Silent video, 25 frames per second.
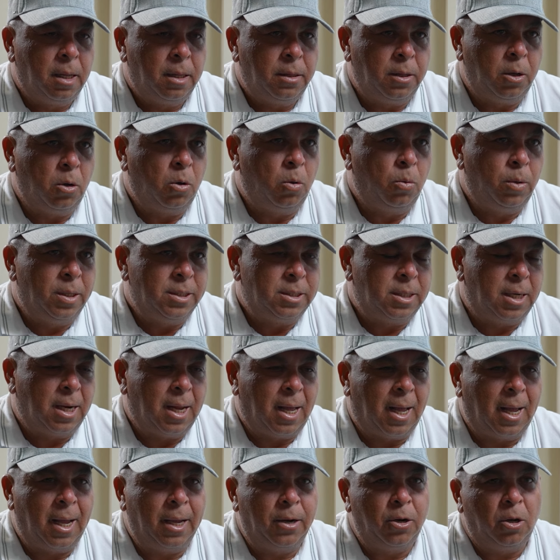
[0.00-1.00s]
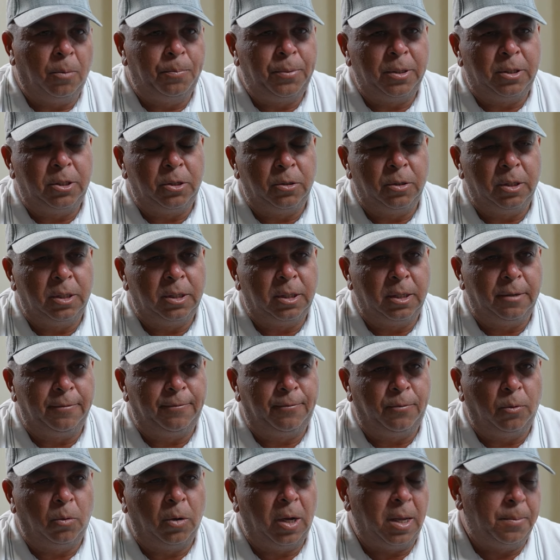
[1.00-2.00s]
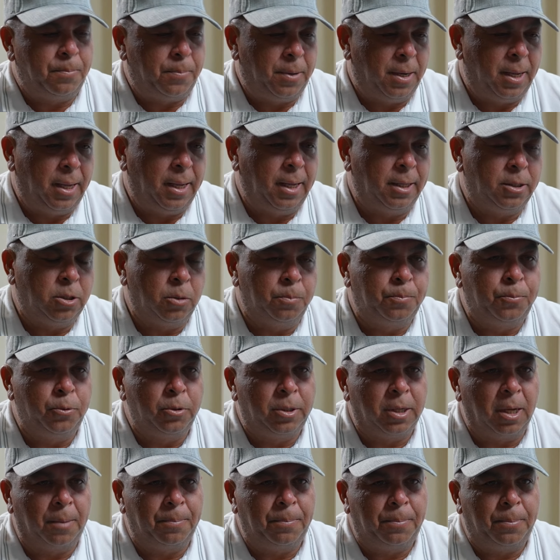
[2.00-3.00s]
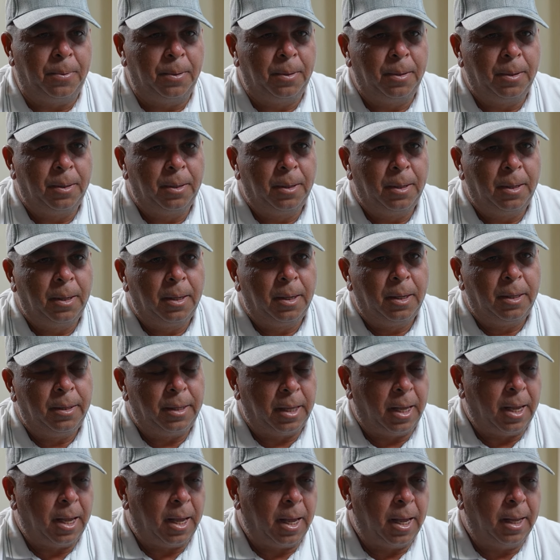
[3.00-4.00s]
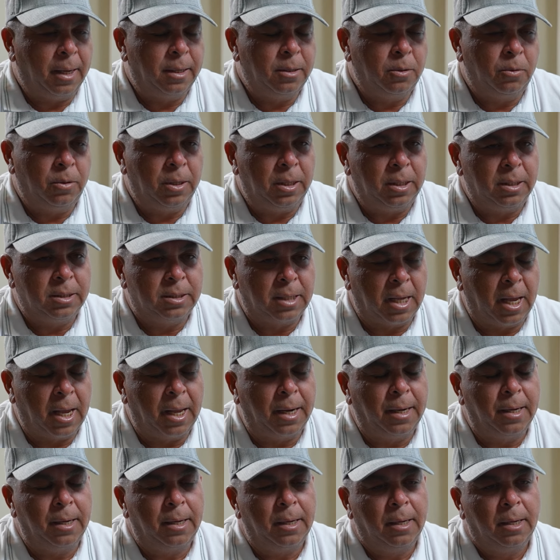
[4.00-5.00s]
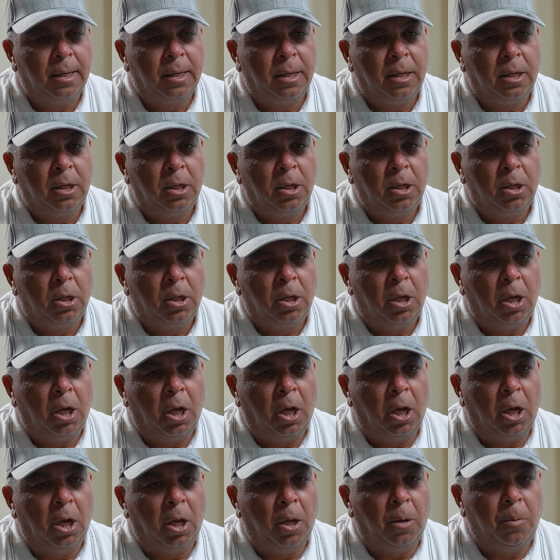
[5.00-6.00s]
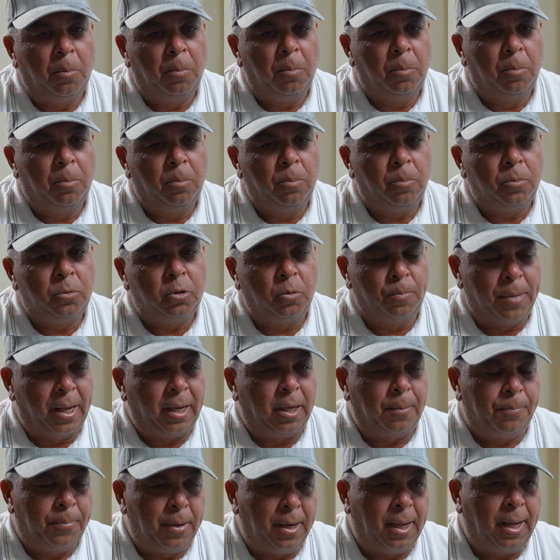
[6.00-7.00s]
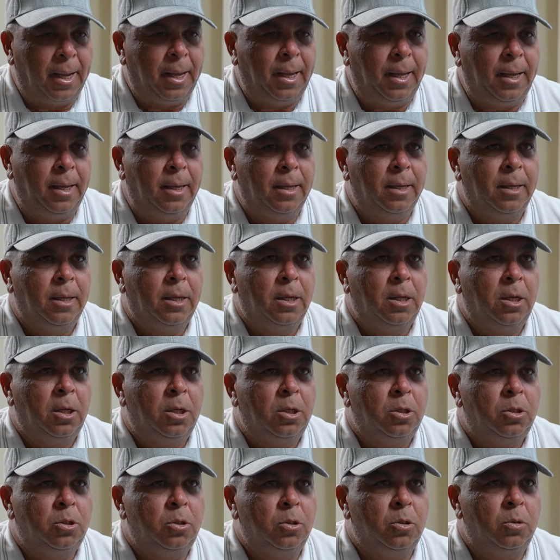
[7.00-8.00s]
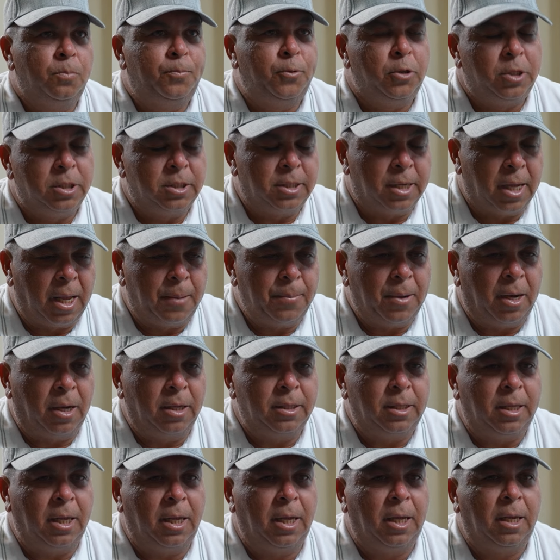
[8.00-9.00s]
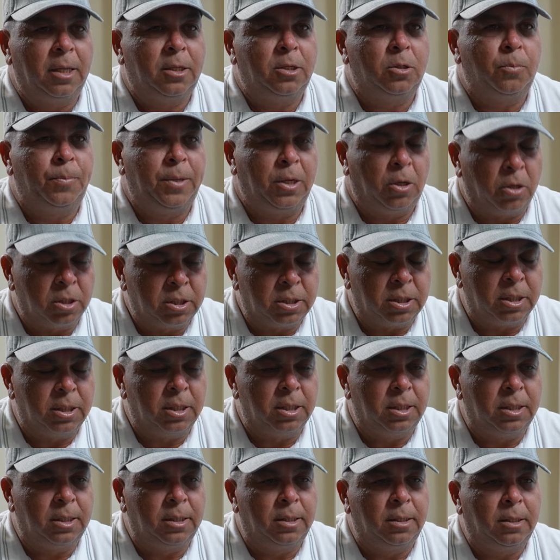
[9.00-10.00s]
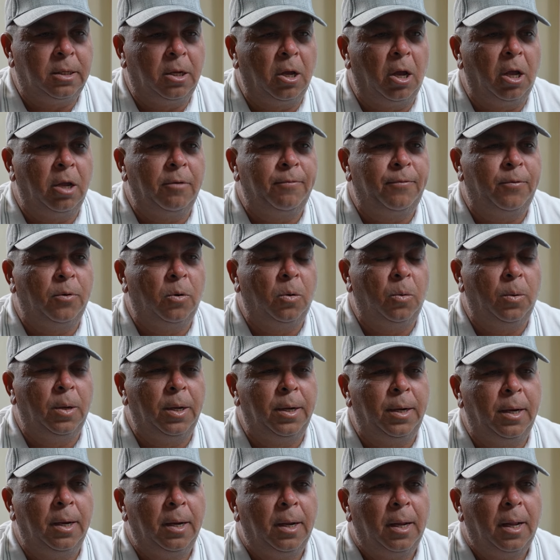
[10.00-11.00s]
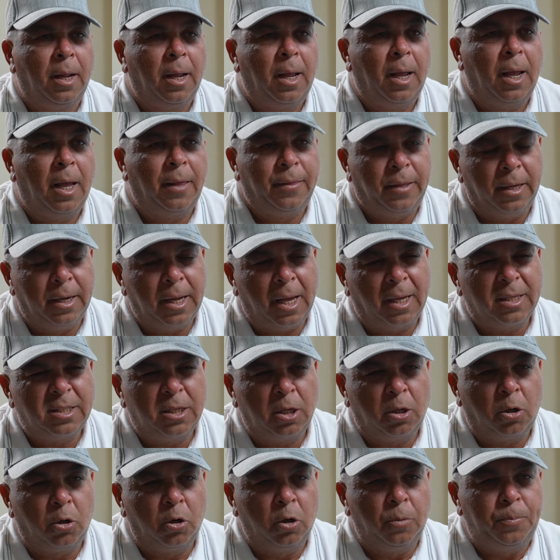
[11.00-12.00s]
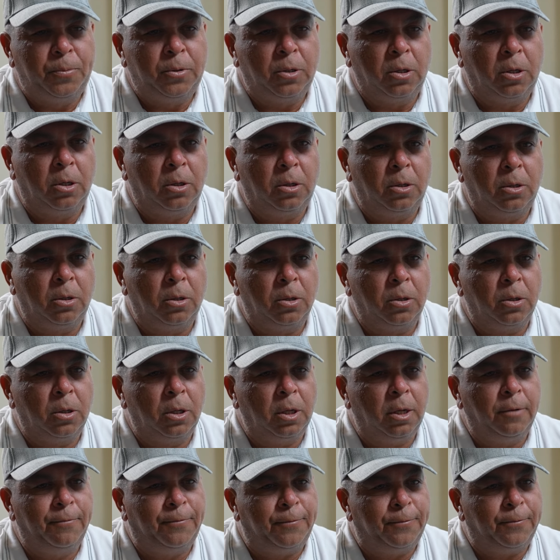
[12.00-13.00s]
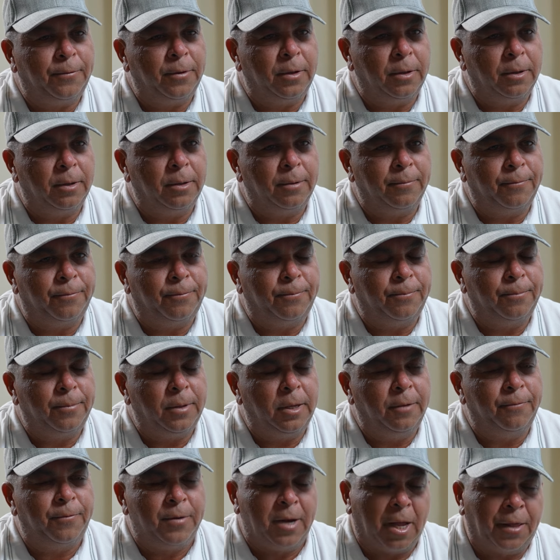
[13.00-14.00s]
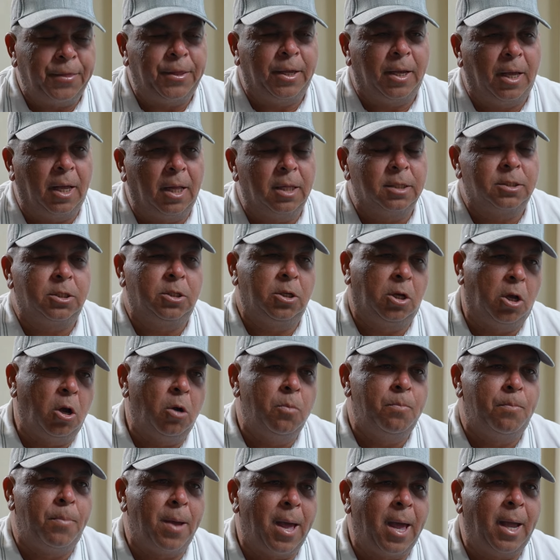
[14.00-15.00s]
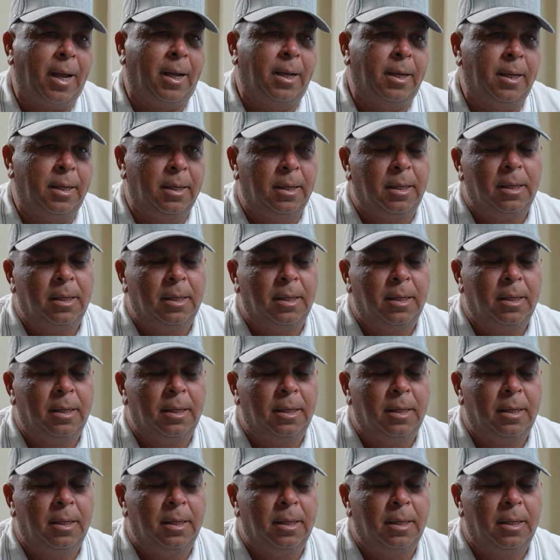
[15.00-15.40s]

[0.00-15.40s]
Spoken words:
they always lie an opportunity for a player to put up their hand or his hand to make a play, to put his name out there, to be considered going forward, and then as a group to, if nothing else, to go back